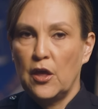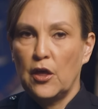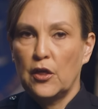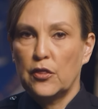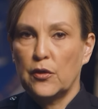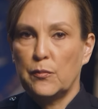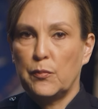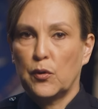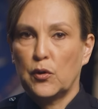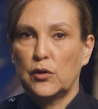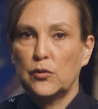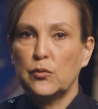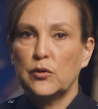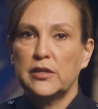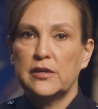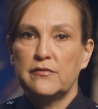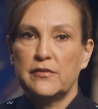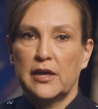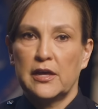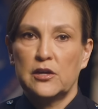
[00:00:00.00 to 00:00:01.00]
The board will
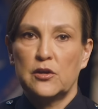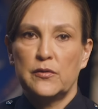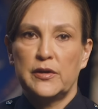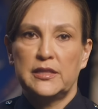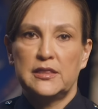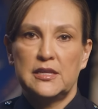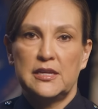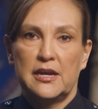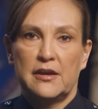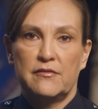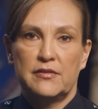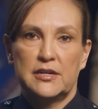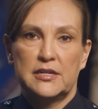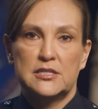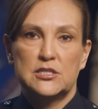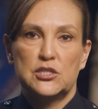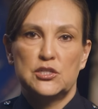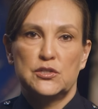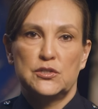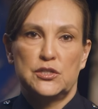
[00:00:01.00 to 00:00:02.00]
evaluate the
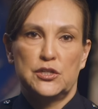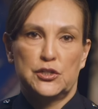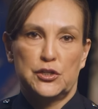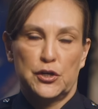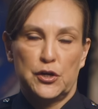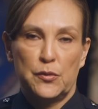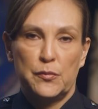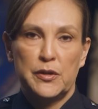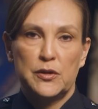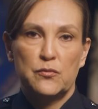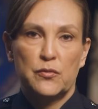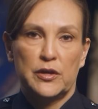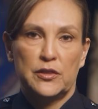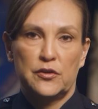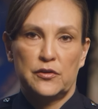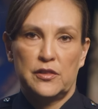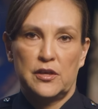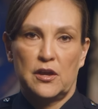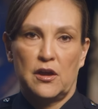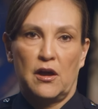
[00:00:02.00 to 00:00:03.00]
evidence to determine whether the